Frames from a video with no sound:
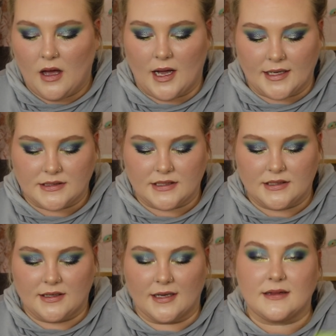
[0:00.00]
I
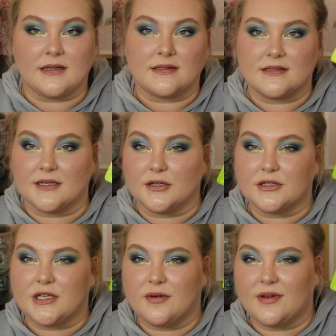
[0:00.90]
did get the sticker
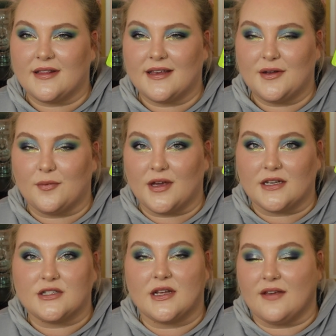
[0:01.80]
sheet with it,
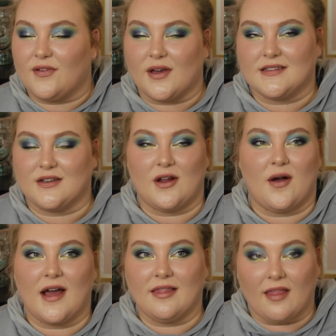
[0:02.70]
which if you guys don't know,
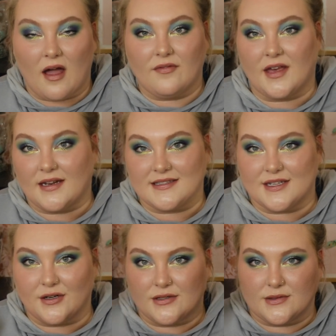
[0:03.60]
I love getting
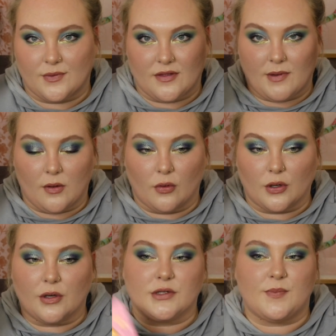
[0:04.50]
stickers with my
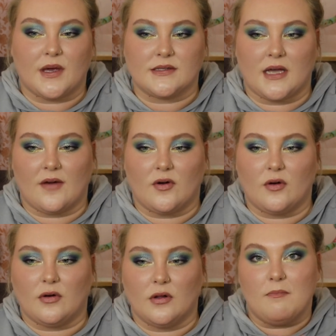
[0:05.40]
orders because I have a
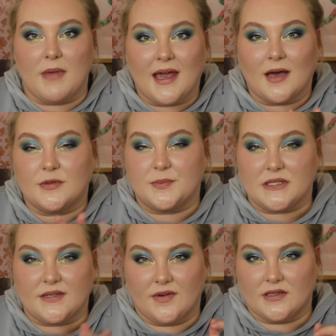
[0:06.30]
whole makeup
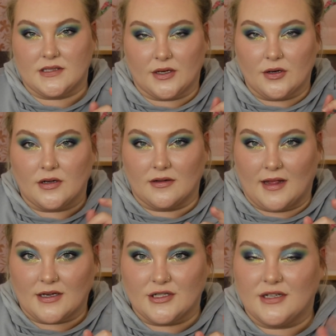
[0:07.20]
specific sticker
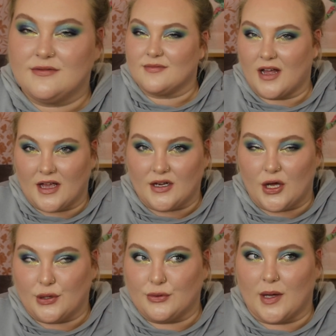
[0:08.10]
collection. I
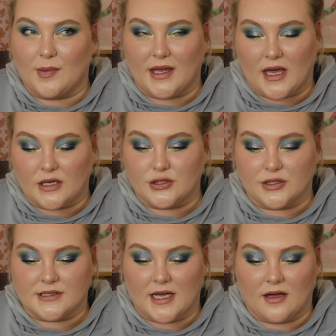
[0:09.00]
know, I'm like extra
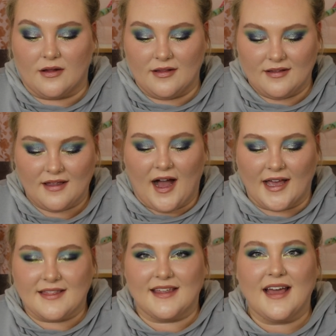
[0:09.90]
as hell.
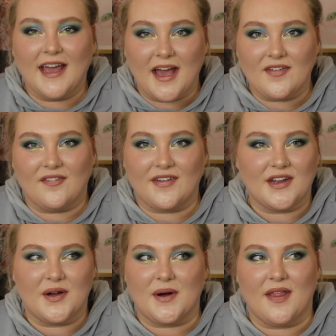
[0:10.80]
I think I have a
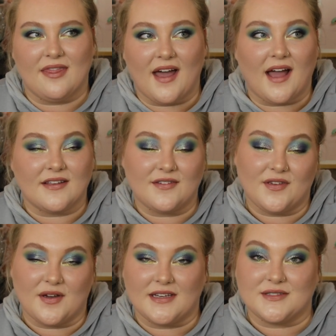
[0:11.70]
video on that if
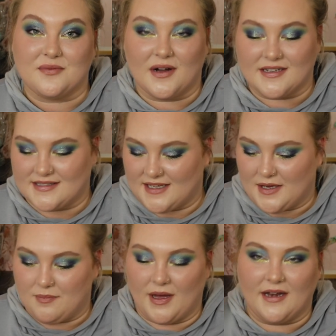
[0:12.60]
you guys want to see
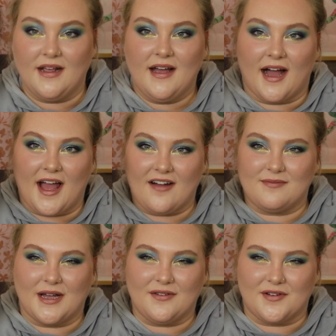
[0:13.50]
it, but I have
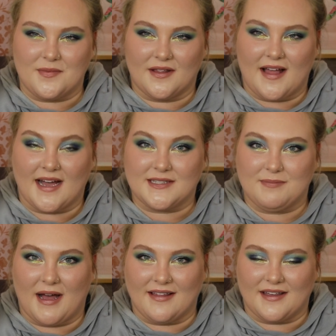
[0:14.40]
mine from the last
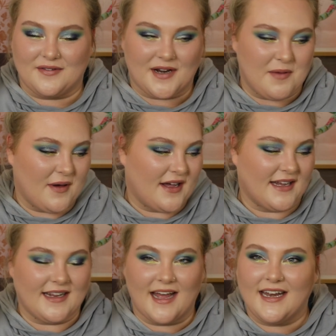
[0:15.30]
palette when I bought
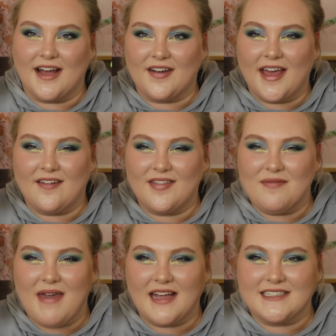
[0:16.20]
it, and now I have the
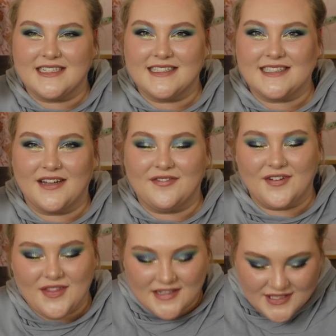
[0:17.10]
matching set for
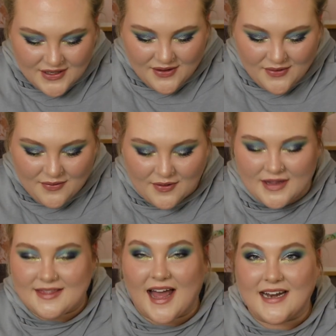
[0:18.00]
the two.
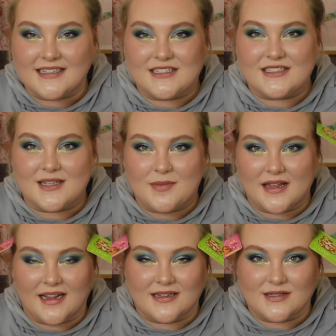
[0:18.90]
That is just
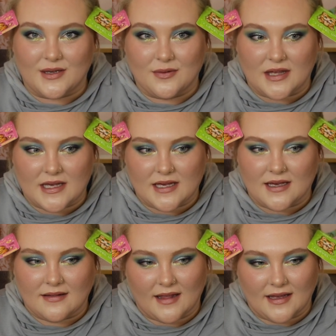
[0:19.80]
something that's so geeky
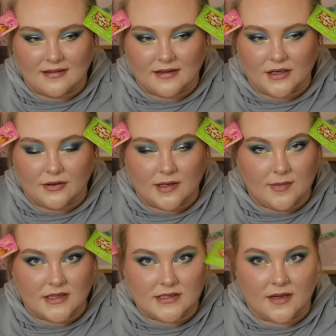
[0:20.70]
and like literally
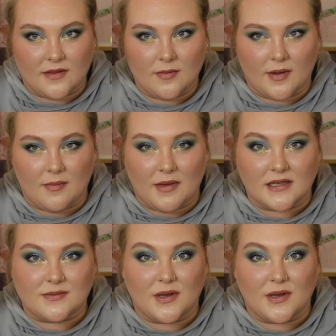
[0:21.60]
means nothing but makes